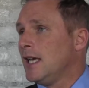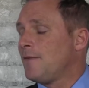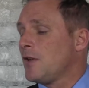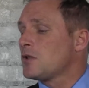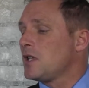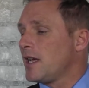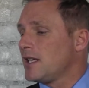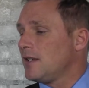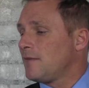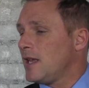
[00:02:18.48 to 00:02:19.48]
it feels
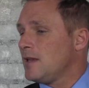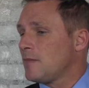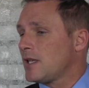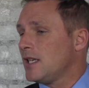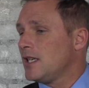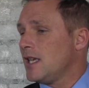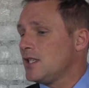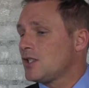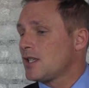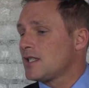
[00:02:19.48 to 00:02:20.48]
like a defeat, but
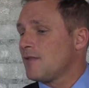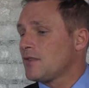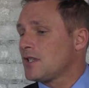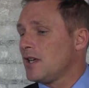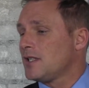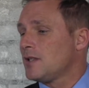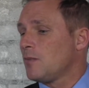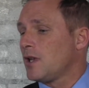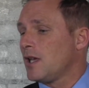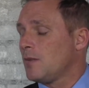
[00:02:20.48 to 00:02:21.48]
it just emphasises
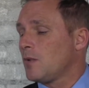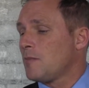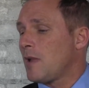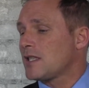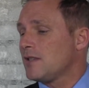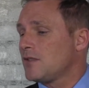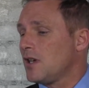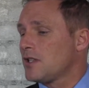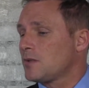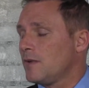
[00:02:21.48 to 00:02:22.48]
what a massive
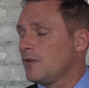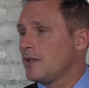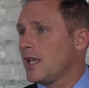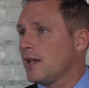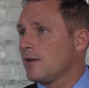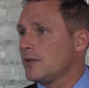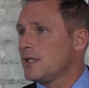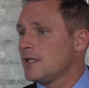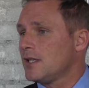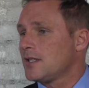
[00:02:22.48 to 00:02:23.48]
task we've got now,
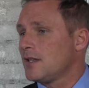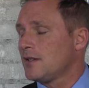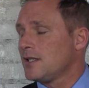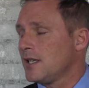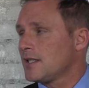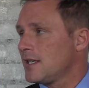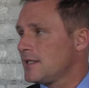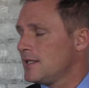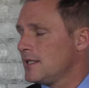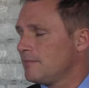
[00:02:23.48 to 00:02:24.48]
and starting next
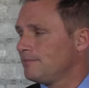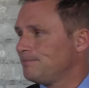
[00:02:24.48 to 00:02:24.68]
Saturday.